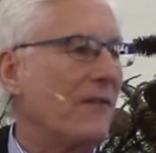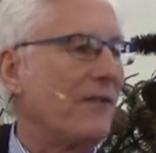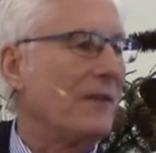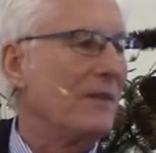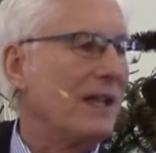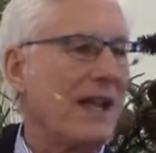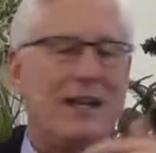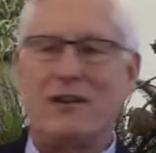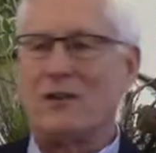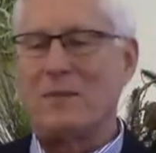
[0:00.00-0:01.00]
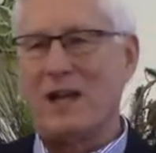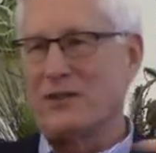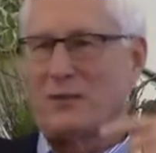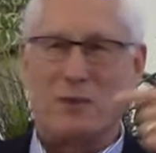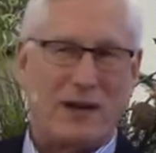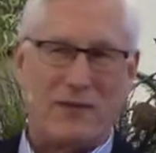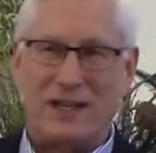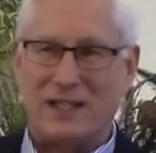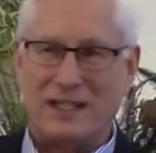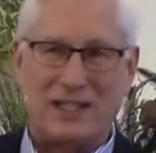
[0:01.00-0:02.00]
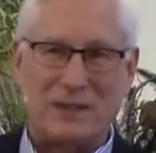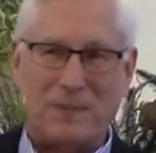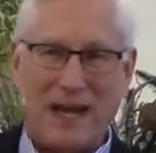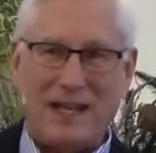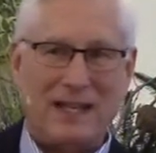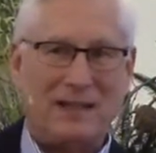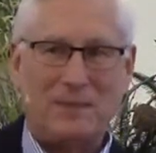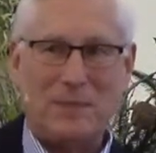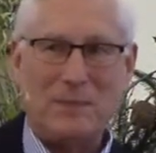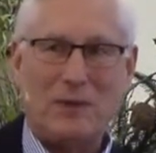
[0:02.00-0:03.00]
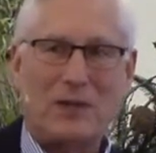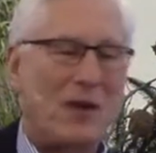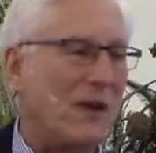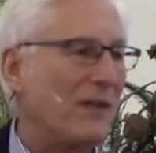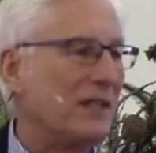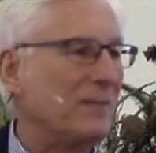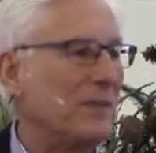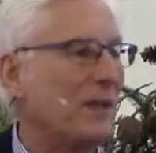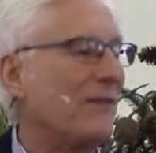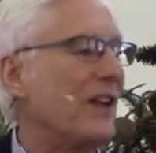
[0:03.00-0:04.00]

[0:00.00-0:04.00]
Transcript: from the 900 miles from wherever it is in Spain that people go on this pilgrimage,